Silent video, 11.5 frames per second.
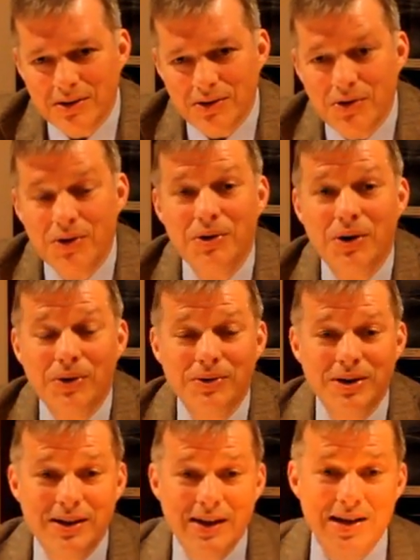No,
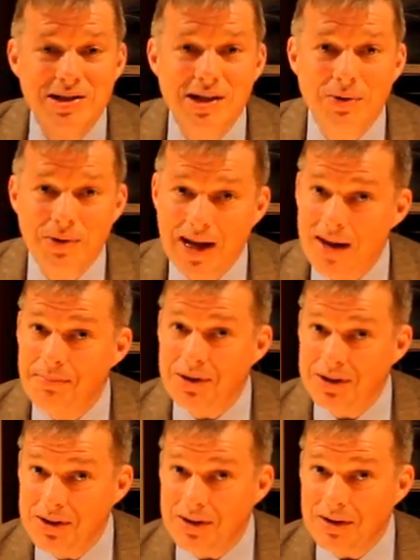that's not what happened
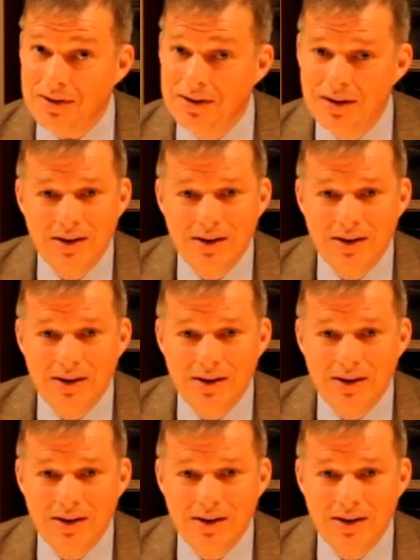here.